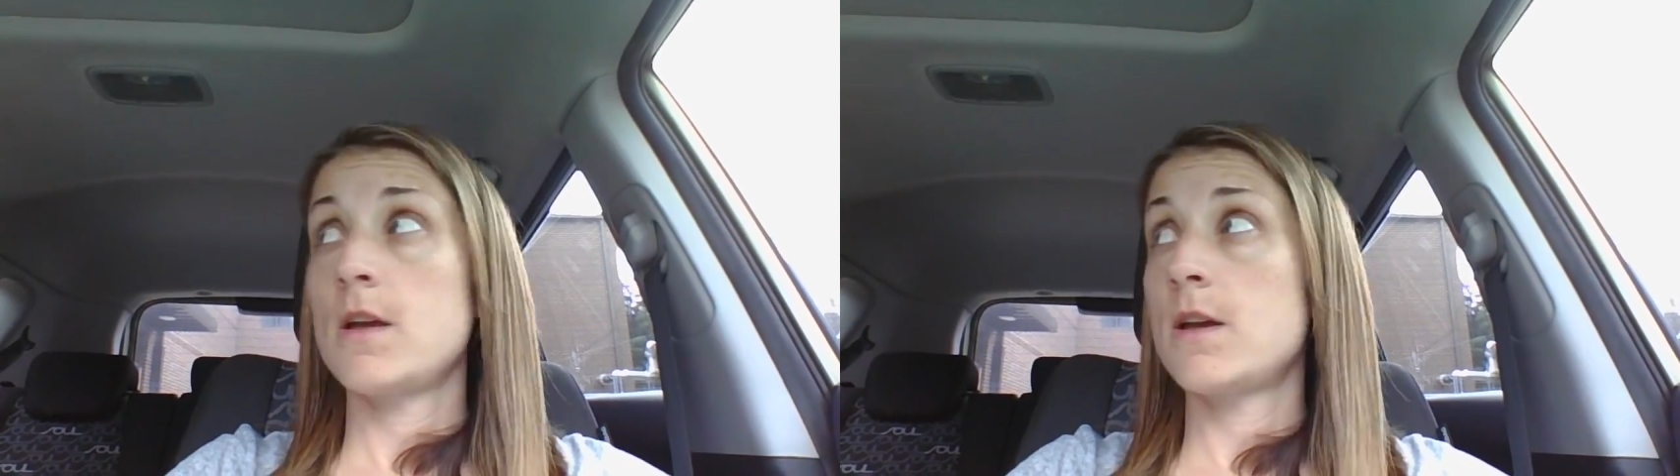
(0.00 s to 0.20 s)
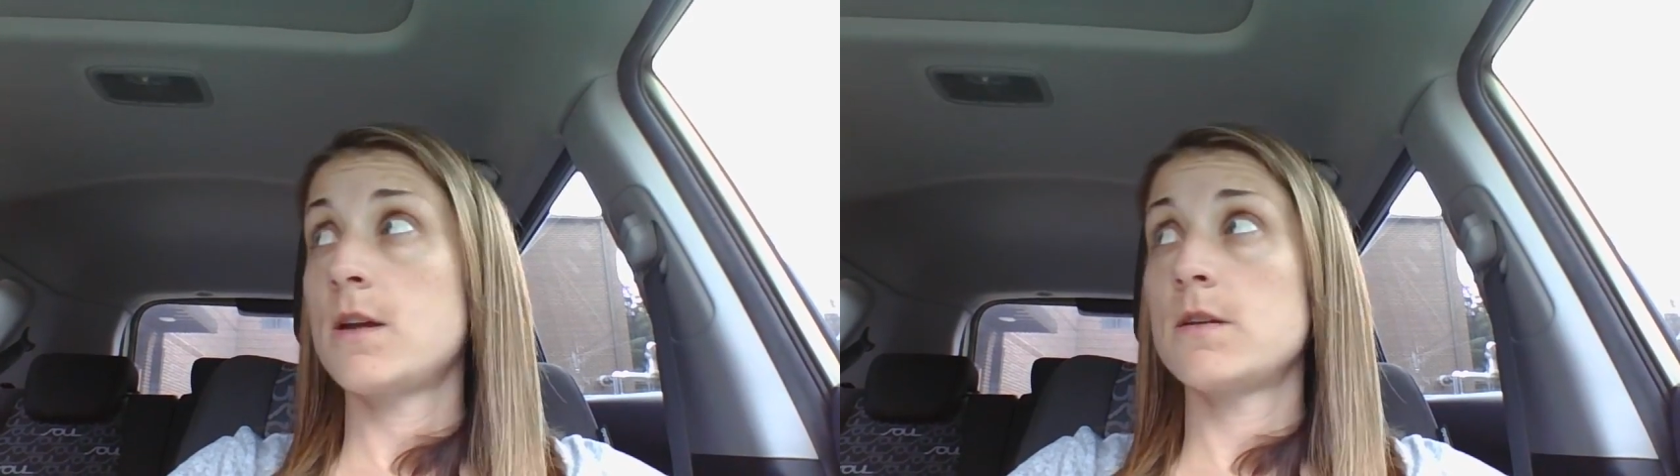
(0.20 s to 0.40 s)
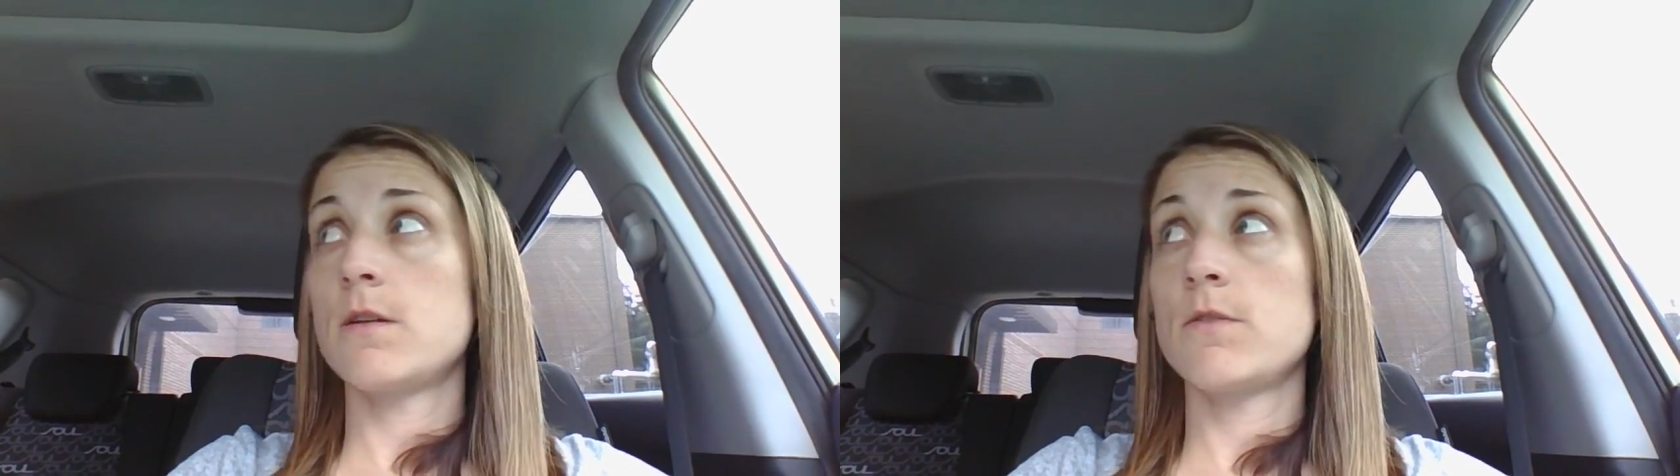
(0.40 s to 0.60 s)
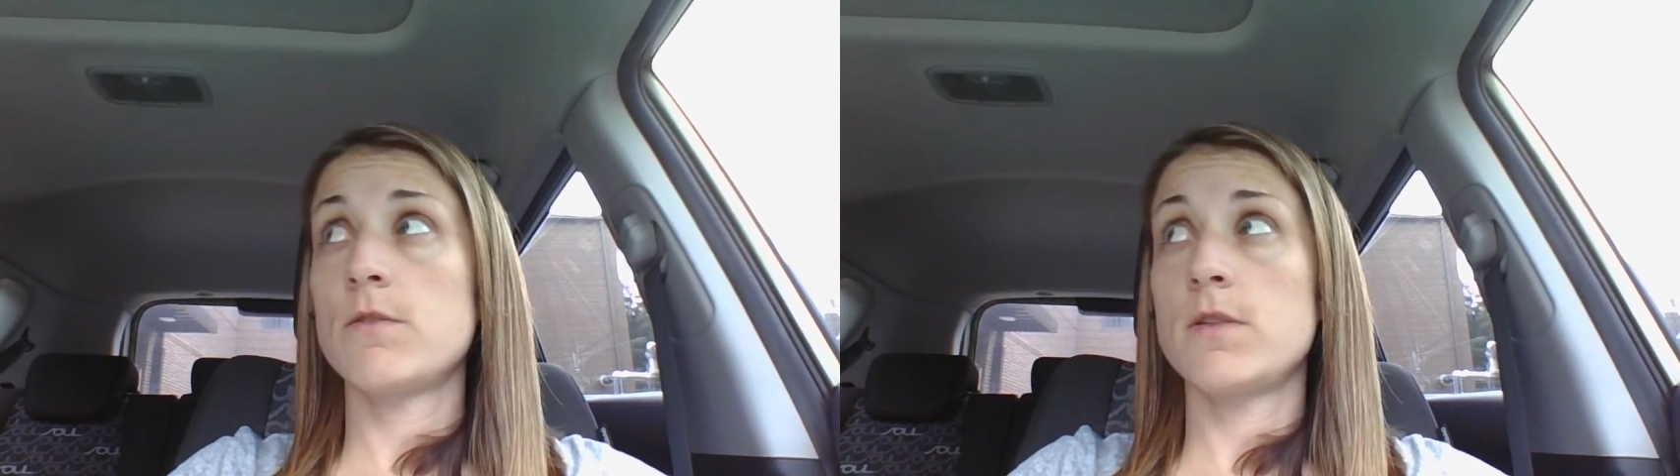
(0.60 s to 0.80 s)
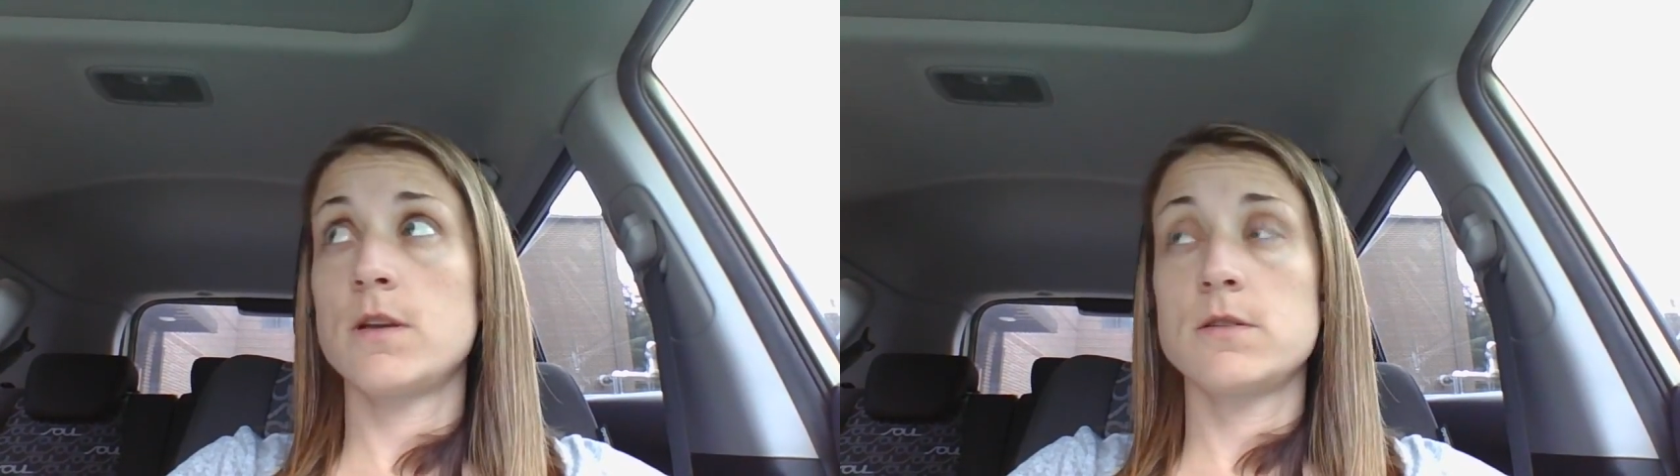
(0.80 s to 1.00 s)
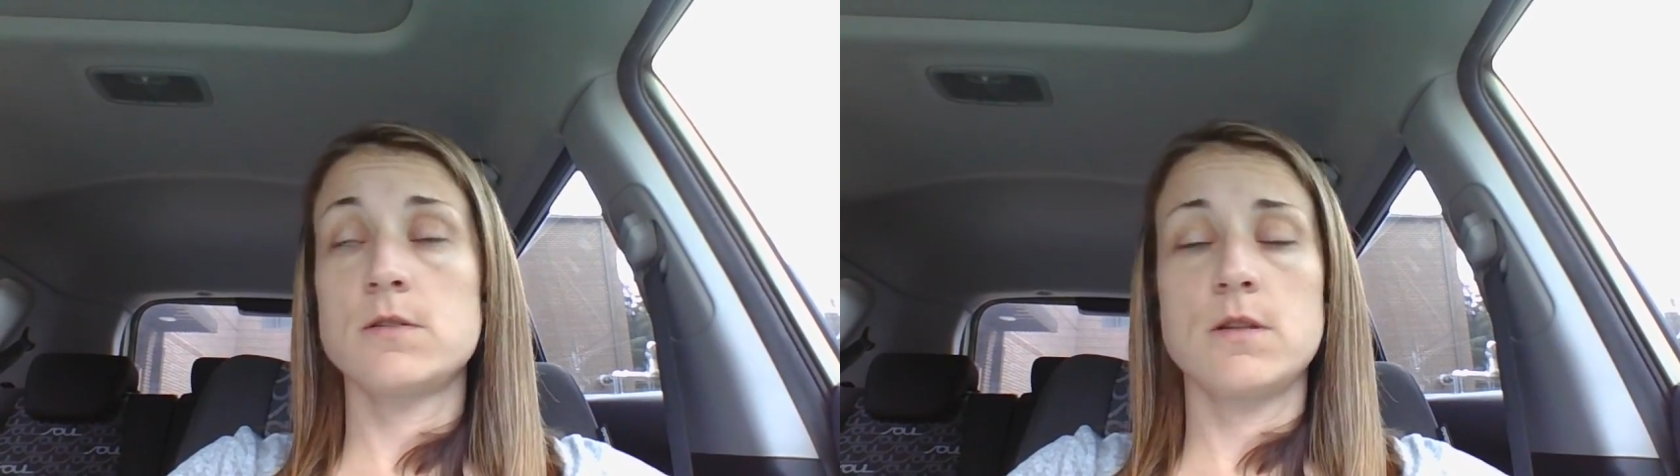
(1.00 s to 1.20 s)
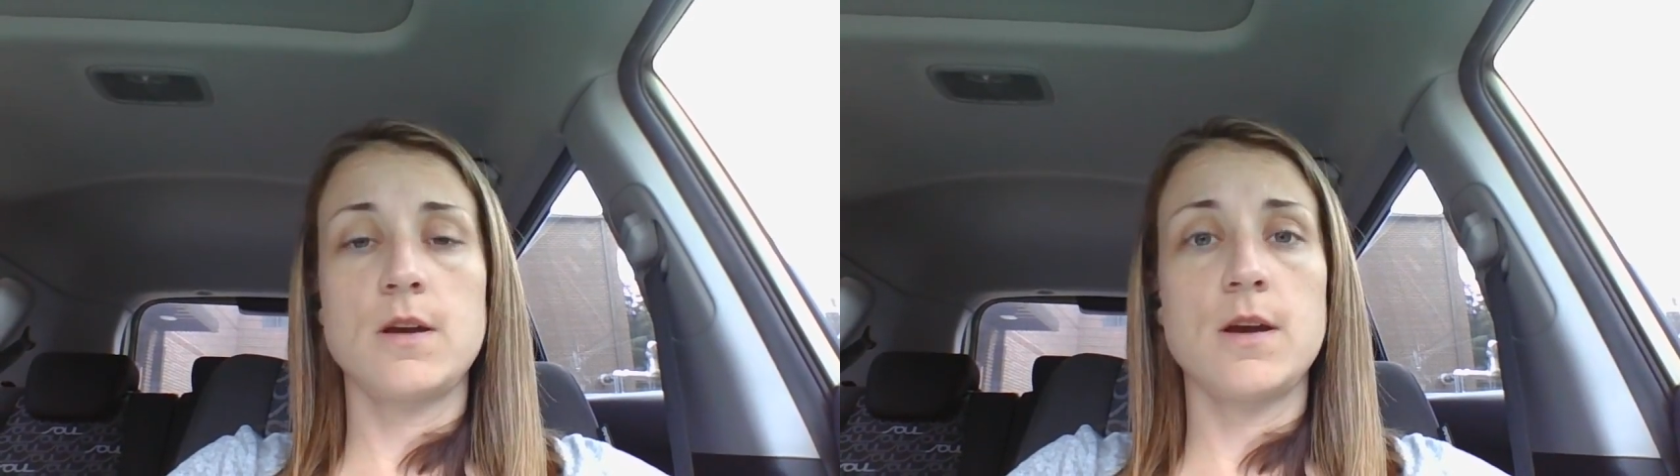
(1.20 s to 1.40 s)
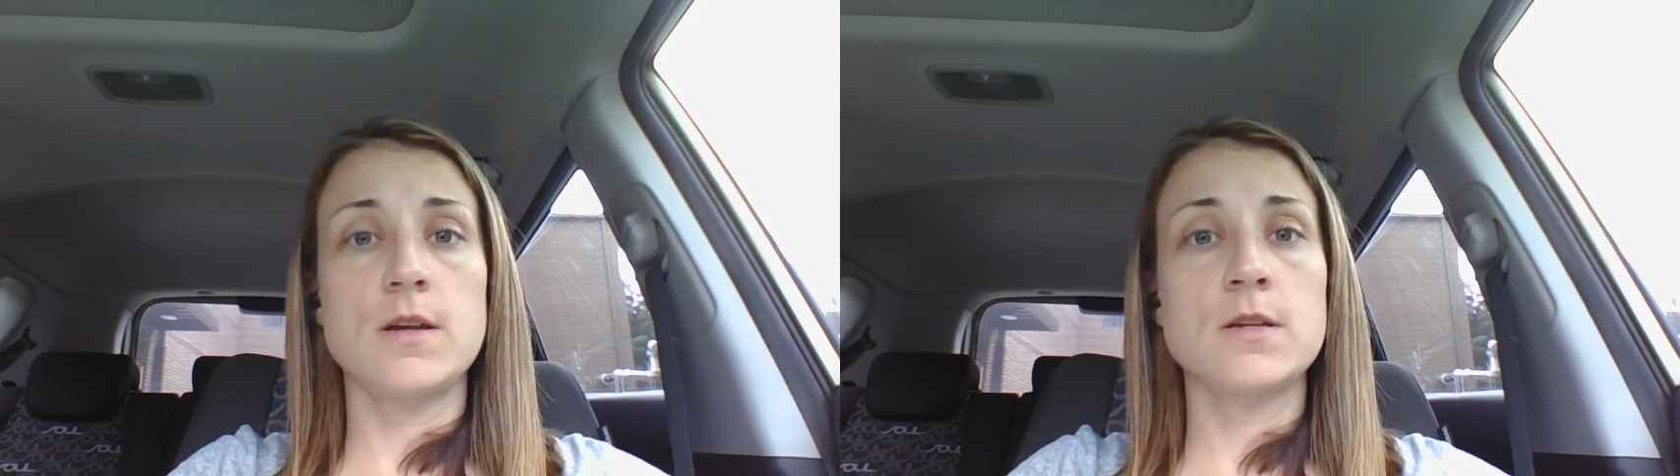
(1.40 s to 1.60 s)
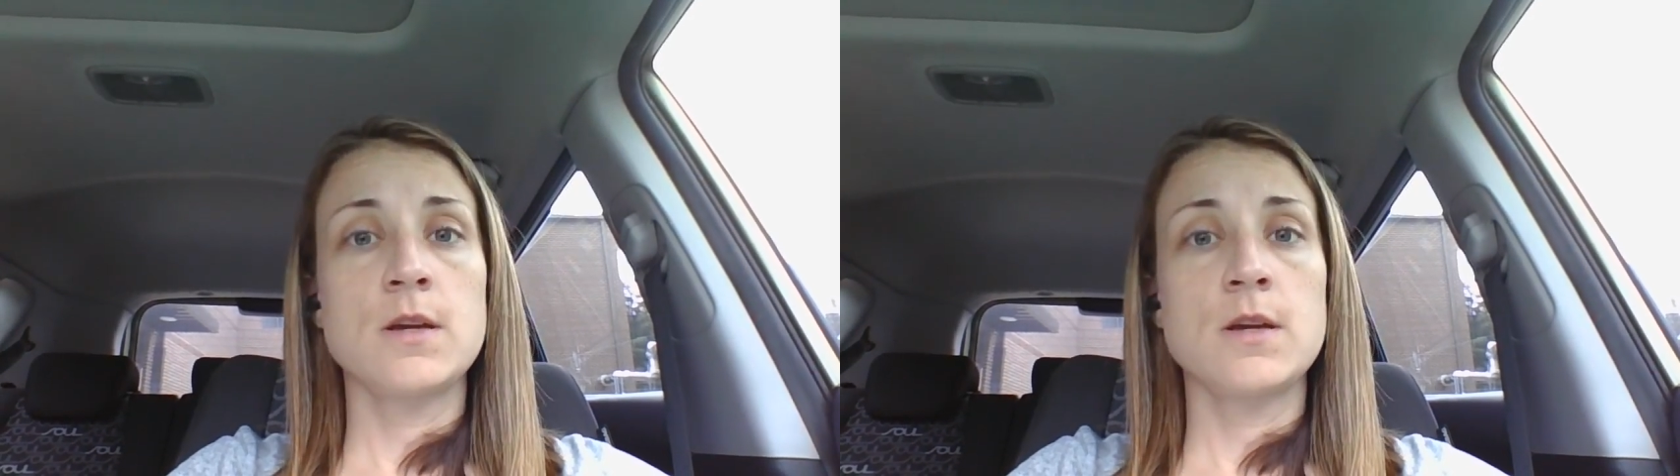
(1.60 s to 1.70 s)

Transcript: and other things that,